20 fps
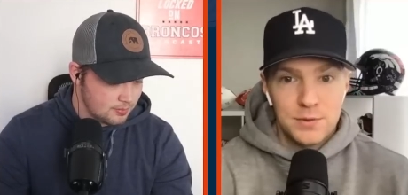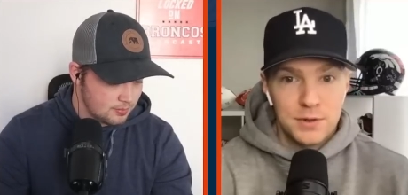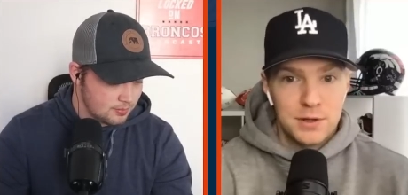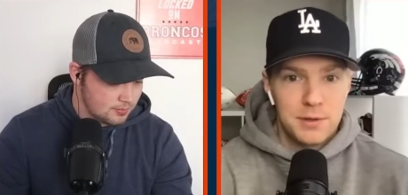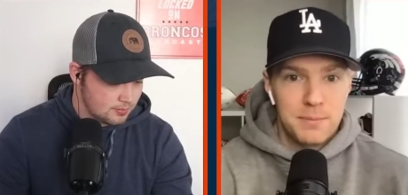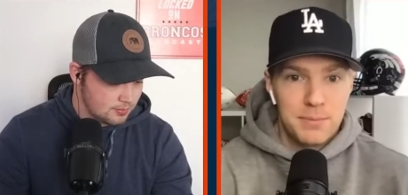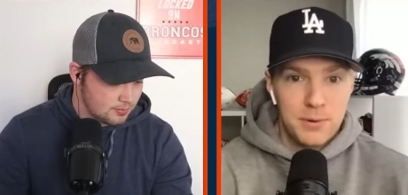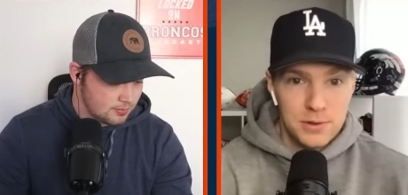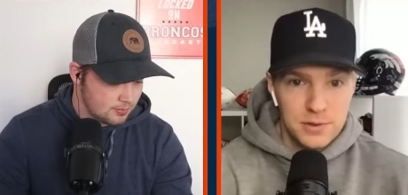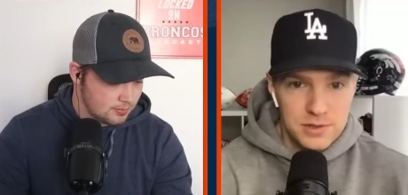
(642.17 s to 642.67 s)
Speaker 1: with
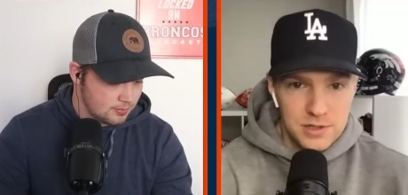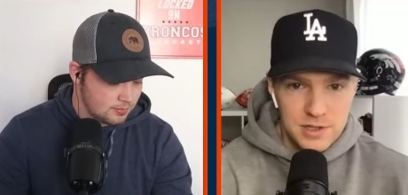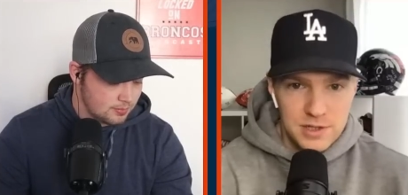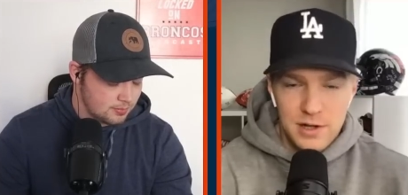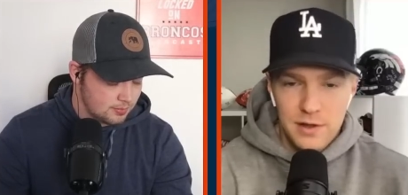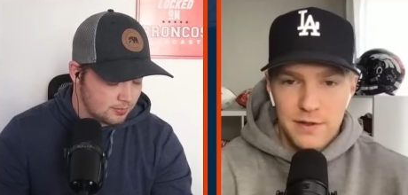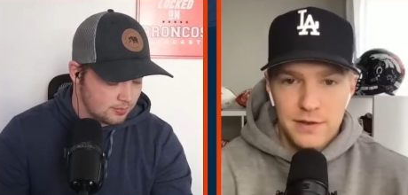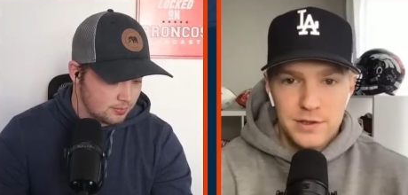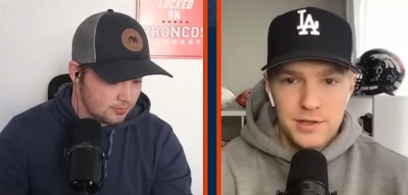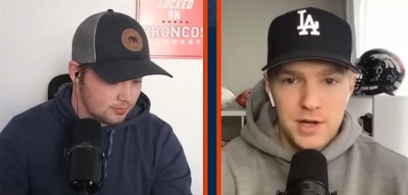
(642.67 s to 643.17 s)
the
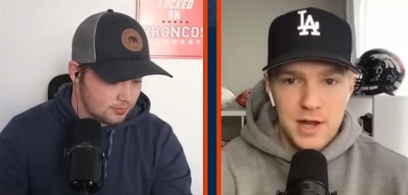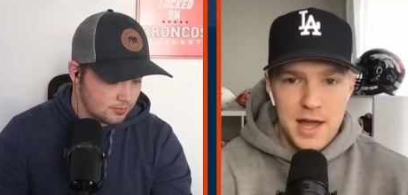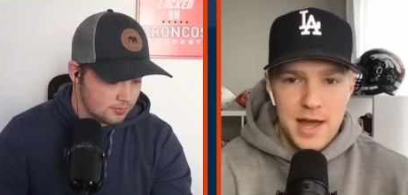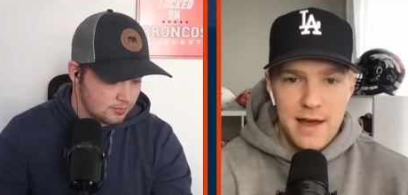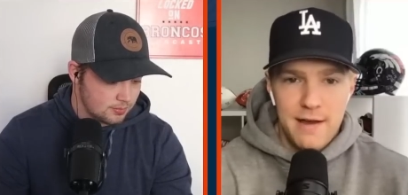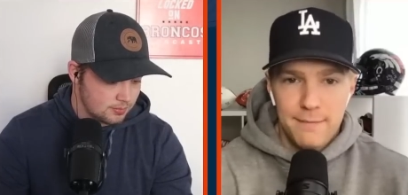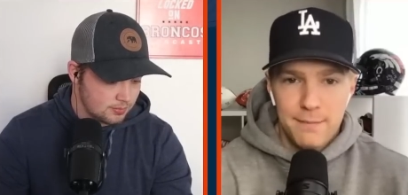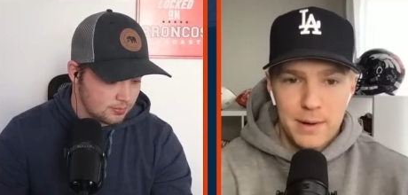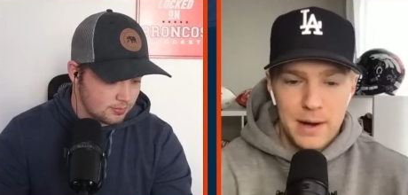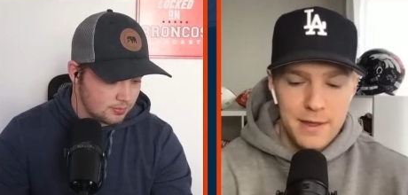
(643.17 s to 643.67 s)
personnel that you
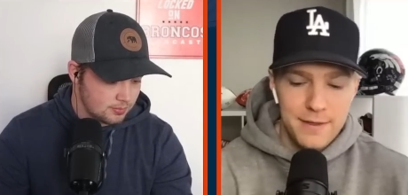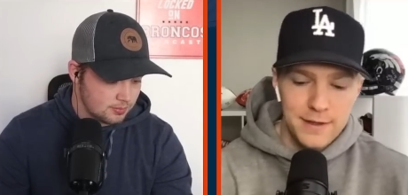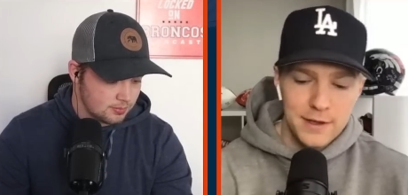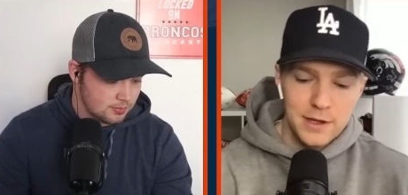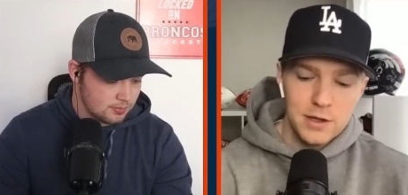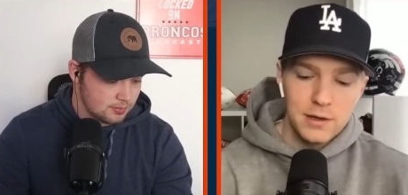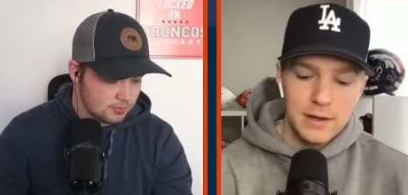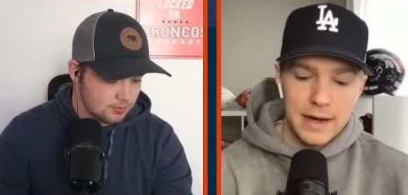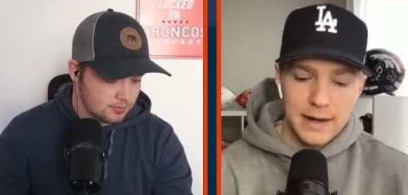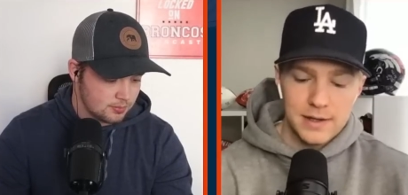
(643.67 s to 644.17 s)
have, but I
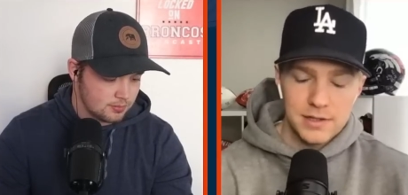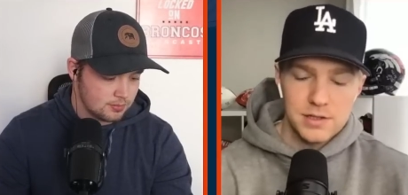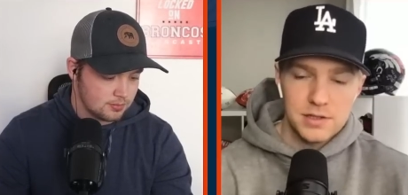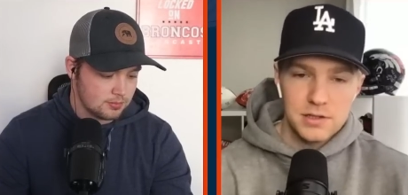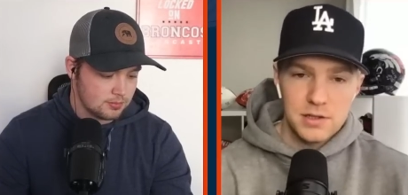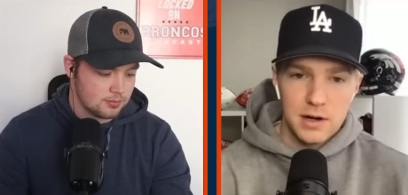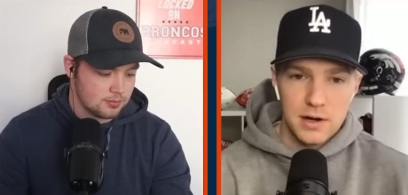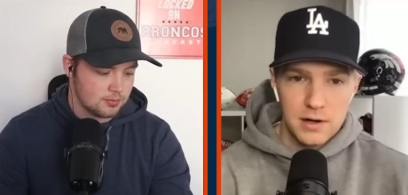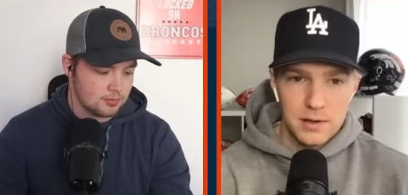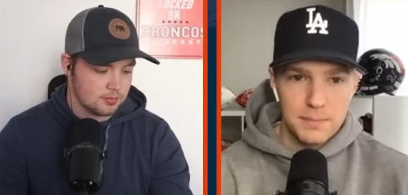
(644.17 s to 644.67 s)
think you got to
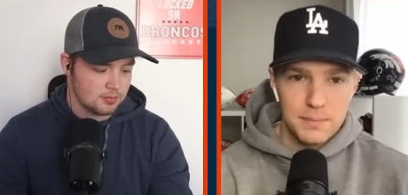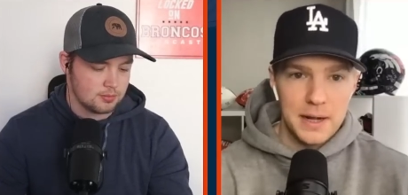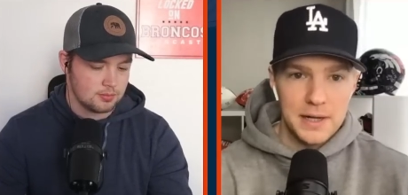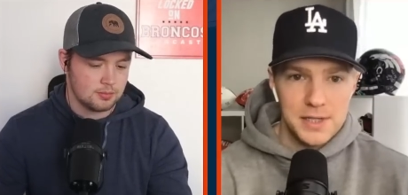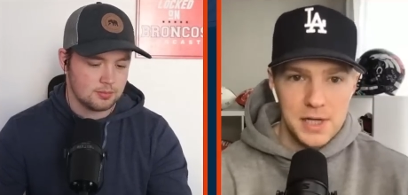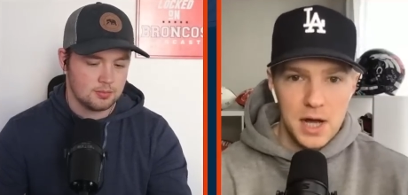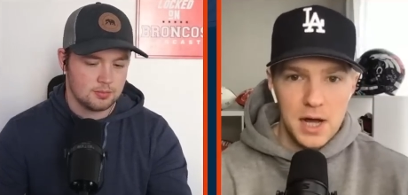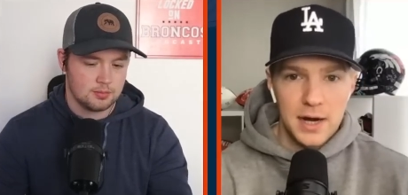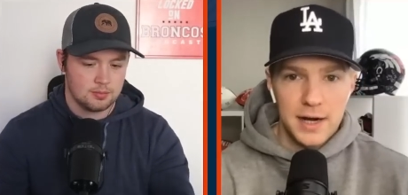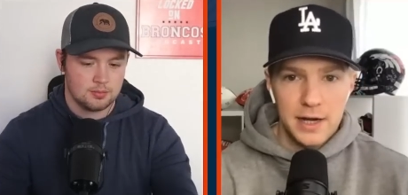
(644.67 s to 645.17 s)
start by
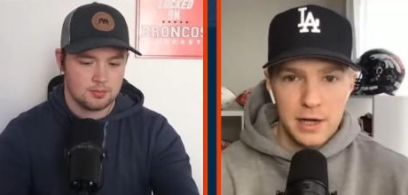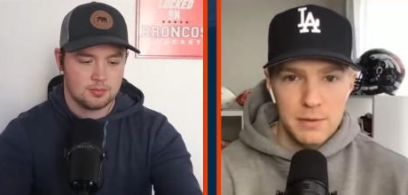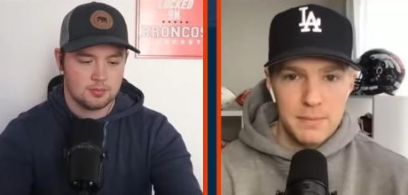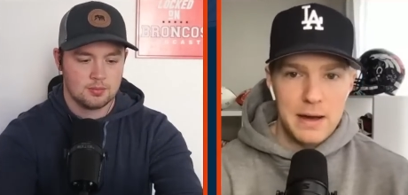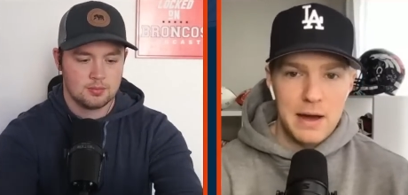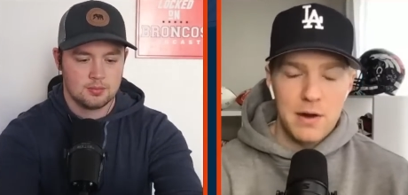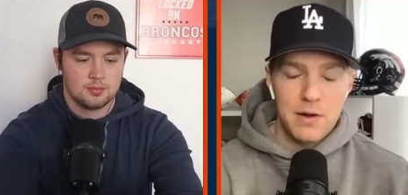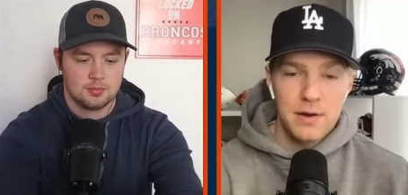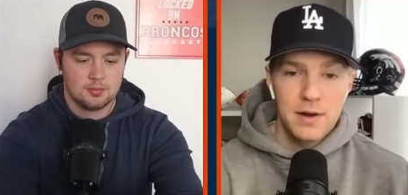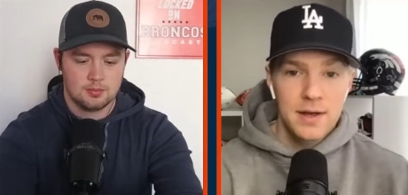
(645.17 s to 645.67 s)
talking
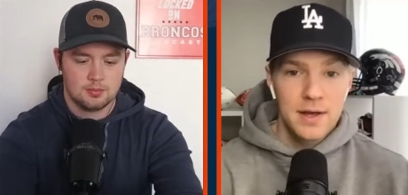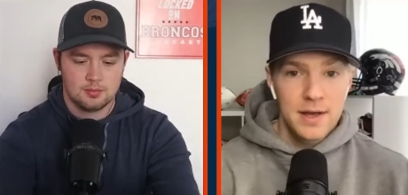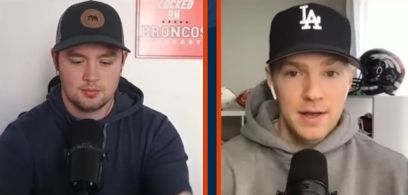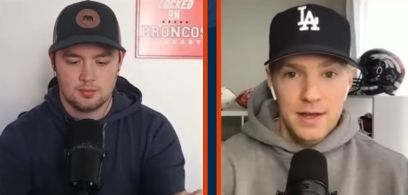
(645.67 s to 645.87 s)
about